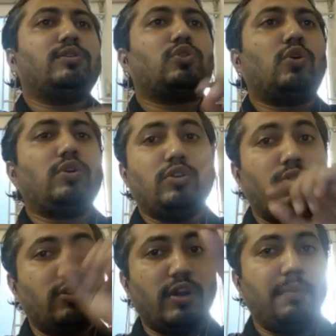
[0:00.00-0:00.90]
so
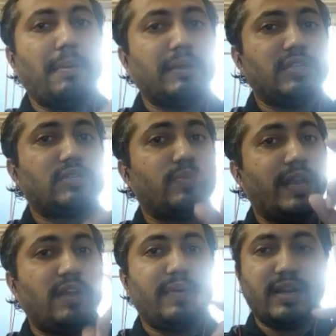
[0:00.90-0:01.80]
you have to remember this,
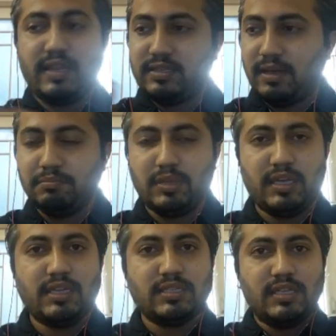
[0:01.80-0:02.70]
whenever
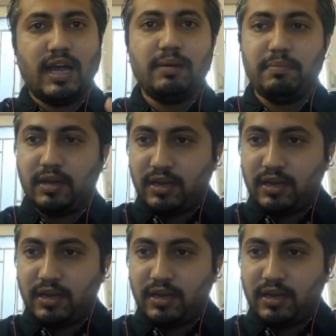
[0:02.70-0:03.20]
something is done